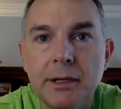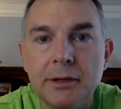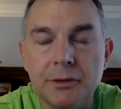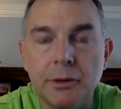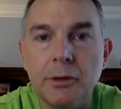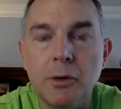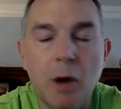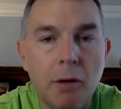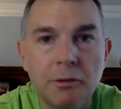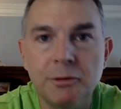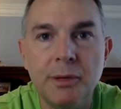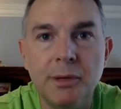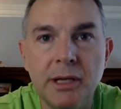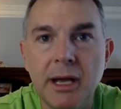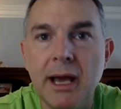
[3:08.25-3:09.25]
So you always
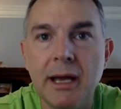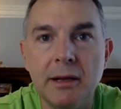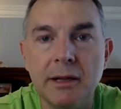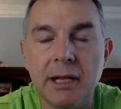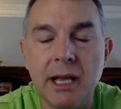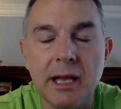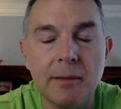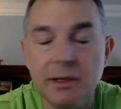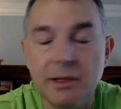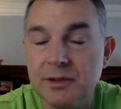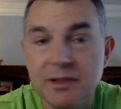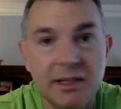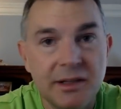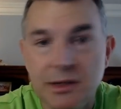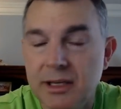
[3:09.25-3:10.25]
be ahead of the game. It's
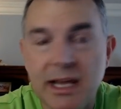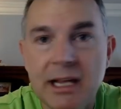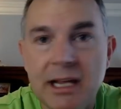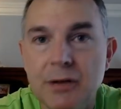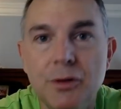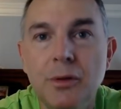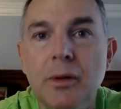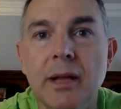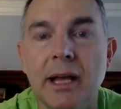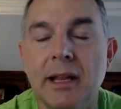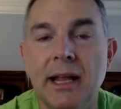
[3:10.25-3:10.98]
just, you can't do that.